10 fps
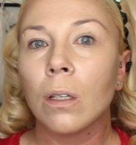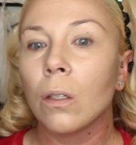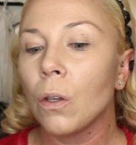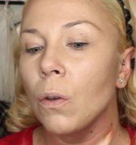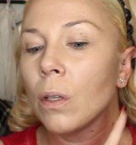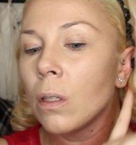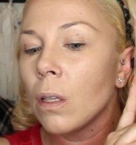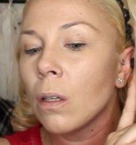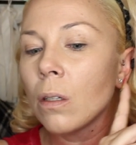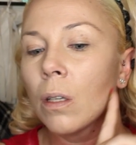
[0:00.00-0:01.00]
So you can
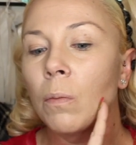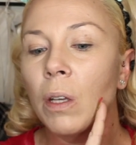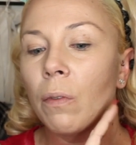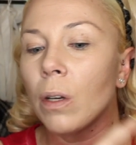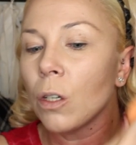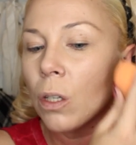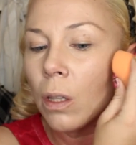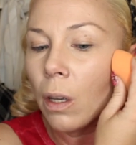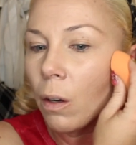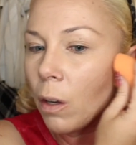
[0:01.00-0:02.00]
see there's some definition
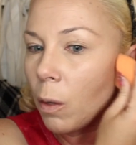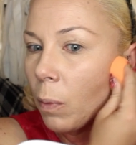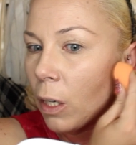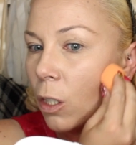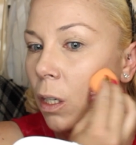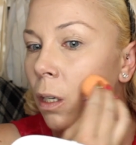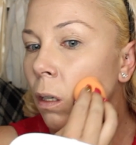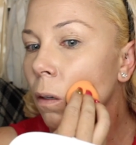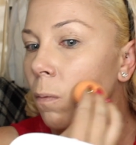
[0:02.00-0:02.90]
there in my cheek.